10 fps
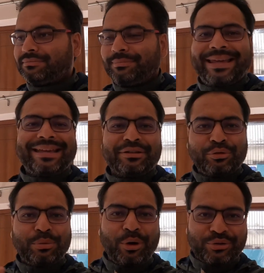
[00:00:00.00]
making
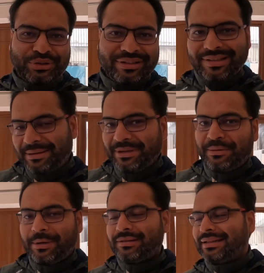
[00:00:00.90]
two vlogs in the same
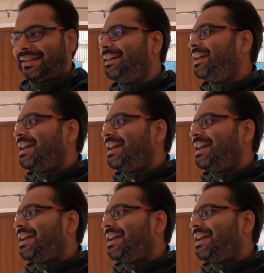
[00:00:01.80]
day basically.